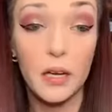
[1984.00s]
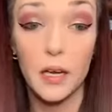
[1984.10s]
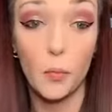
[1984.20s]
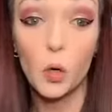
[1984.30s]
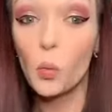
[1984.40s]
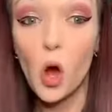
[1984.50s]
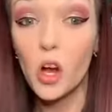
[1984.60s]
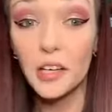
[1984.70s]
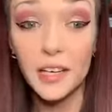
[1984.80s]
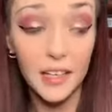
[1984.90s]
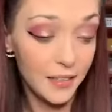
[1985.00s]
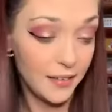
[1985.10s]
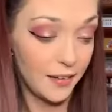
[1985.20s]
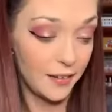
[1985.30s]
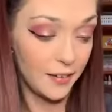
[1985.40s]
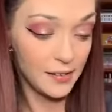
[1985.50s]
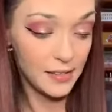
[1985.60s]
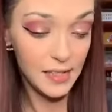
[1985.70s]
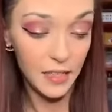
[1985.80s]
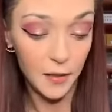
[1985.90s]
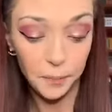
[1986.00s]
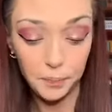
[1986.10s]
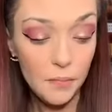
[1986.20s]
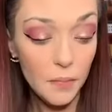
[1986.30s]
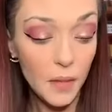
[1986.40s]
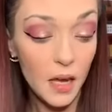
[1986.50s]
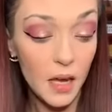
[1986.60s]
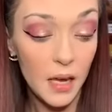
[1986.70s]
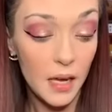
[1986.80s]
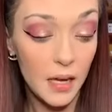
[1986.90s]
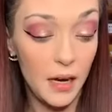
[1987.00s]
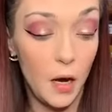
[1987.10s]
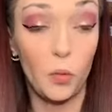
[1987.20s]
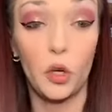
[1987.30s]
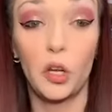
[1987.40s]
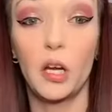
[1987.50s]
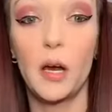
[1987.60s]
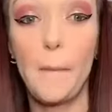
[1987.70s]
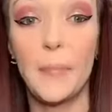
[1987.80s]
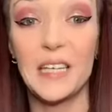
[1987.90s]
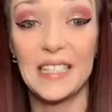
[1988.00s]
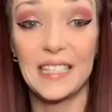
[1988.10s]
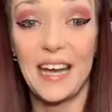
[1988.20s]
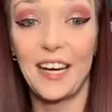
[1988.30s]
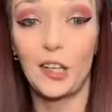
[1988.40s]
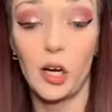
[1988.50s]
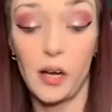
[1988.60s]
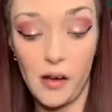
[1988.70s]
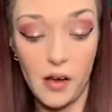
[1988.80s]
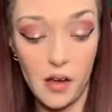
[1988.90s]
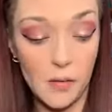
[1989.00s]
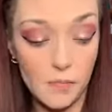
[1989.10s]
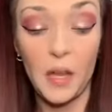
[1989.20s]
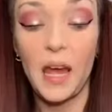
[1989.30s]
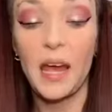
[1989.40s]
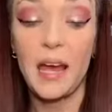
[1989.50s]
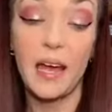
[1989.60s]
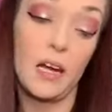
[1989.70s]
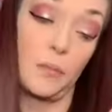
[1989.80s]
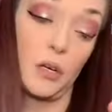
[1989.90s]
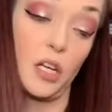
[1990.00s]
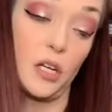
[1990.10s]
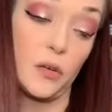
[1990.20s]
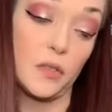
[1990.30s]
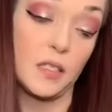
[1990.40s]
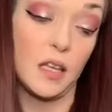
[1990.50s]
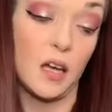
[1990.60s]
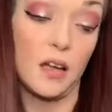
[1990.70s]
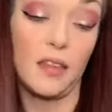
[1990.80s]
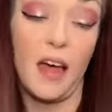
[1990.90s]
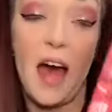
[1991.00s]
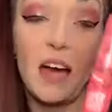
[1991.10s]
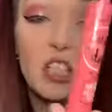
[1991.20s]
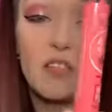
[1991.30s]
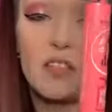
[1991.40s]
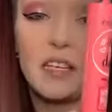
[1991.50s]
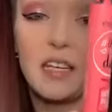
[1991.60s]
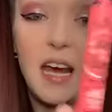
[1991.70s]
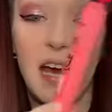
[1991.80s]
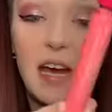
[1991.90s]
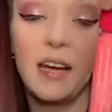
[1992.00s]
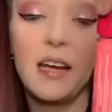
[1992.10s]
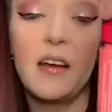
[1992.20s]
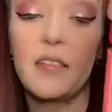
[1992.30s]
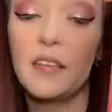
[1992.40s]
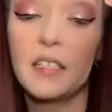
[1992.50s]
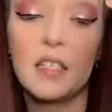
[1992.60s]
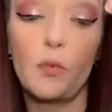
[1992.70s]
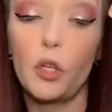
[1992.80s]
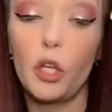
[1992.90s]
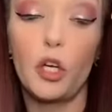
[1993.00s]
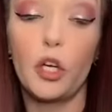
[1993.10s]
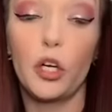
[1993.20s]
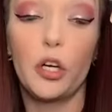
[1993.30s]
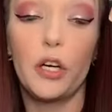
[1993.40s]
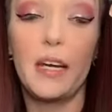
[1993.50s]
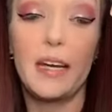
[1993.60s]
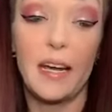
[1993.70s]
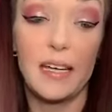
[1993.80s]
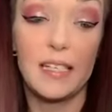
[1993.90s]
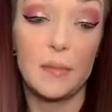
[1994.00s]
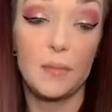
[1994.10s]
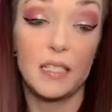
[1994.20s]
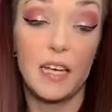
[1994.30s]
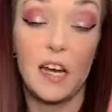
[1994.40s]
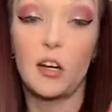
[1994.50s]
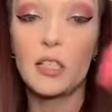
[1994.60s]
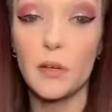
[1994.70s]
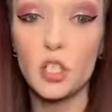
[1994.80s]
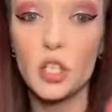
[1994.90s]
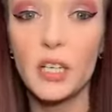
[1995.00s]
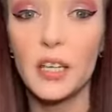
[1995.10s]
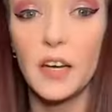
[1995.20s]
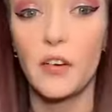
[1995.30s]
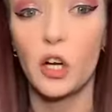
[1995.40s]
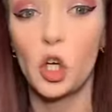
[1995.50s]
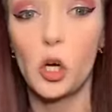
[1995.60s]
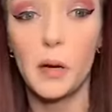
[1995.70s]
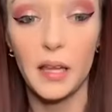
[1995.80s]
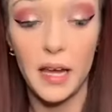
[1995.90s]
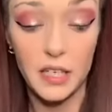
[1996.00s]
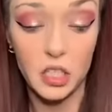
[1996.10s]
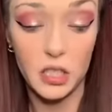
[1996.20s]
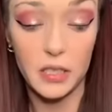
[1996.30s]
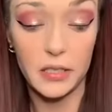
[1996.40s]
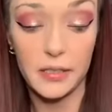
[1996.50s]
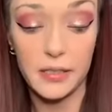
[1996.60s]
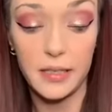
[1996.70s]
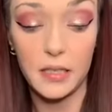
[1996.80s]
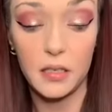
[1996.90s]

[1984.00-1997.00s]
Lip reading: and more wonky, not a good idea. Now we're gonna mascara up. And I'm gonna use the Lash of the Day. This is a really good, nice mascara, especially like if I curl my lashes.